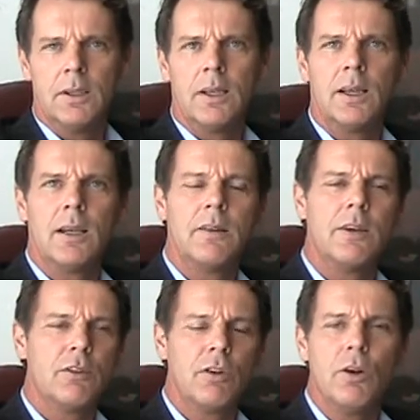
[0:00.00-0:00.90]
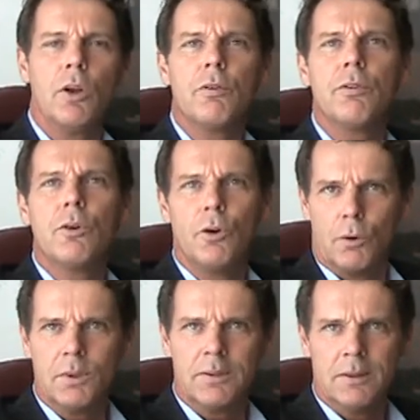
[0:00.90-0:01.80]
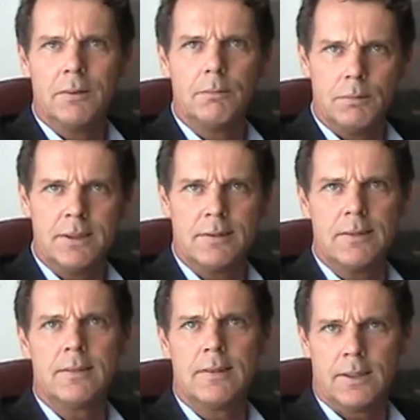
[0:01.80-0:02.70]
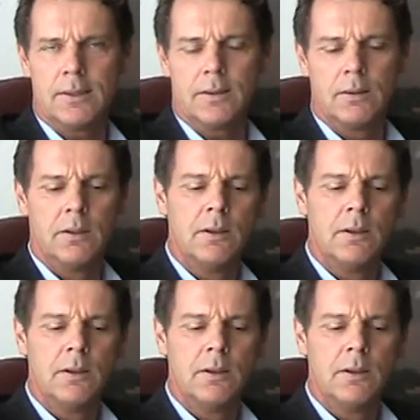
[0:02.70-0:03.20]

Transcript: and there's a lot of common business there.